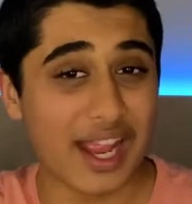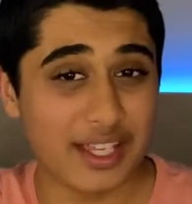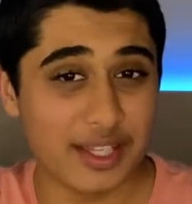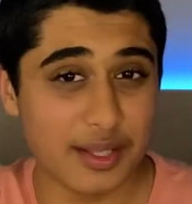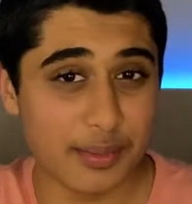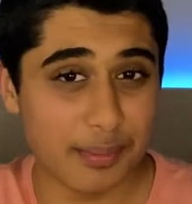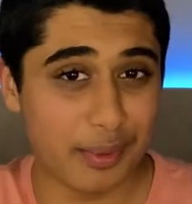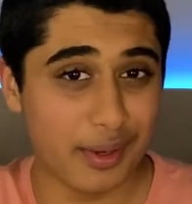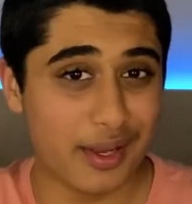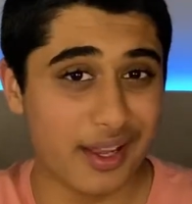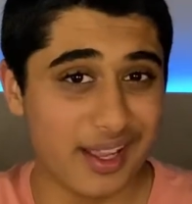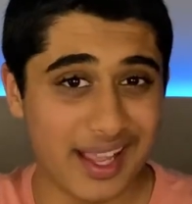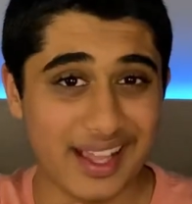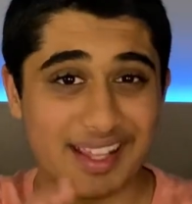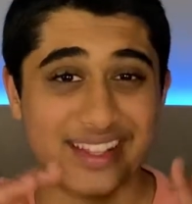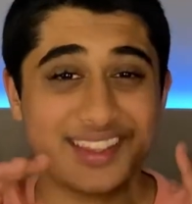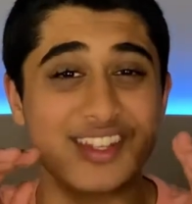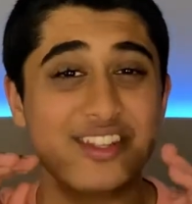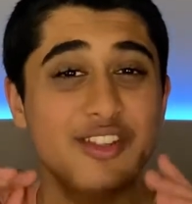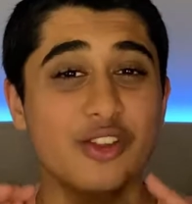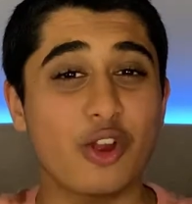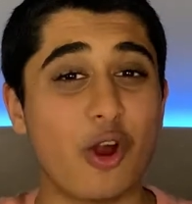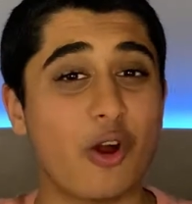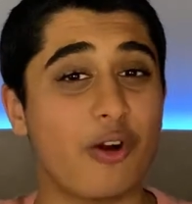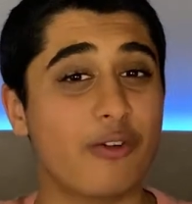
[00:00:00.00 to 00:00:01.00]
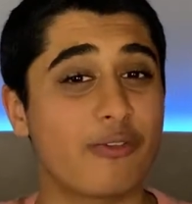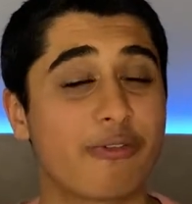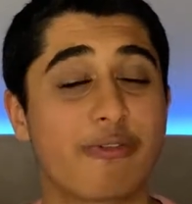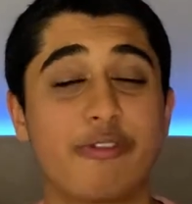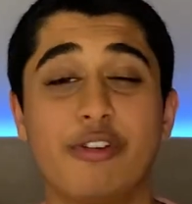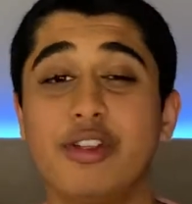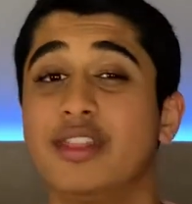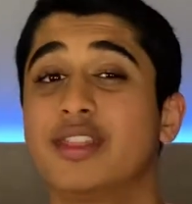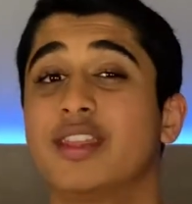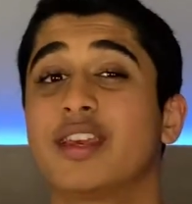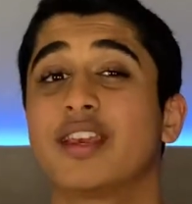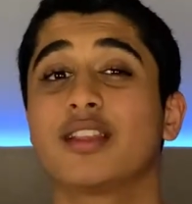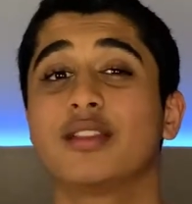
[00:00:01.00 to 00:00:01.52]
to put, and these are all
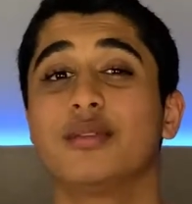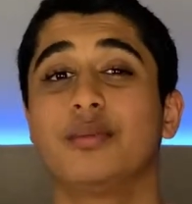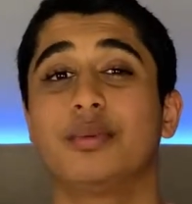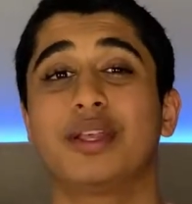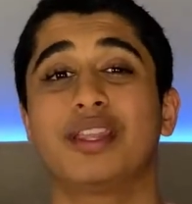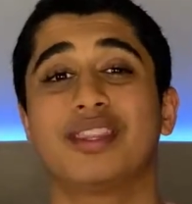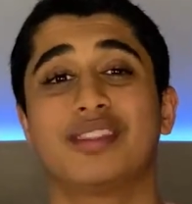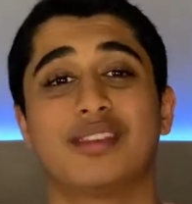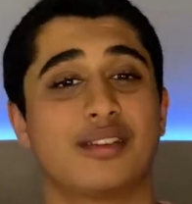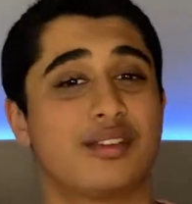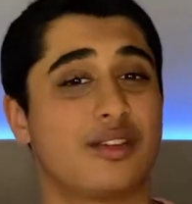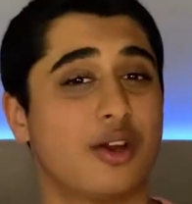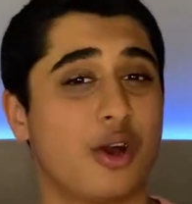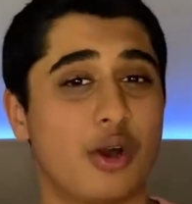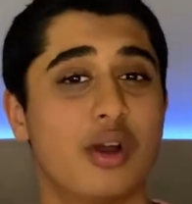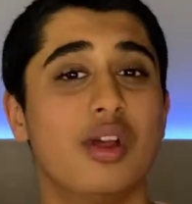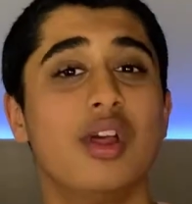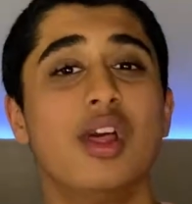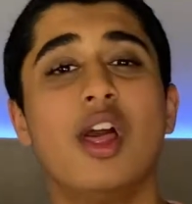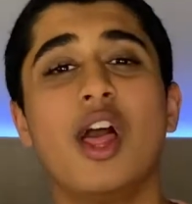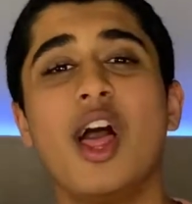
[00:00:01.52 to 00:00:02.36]
free things because I know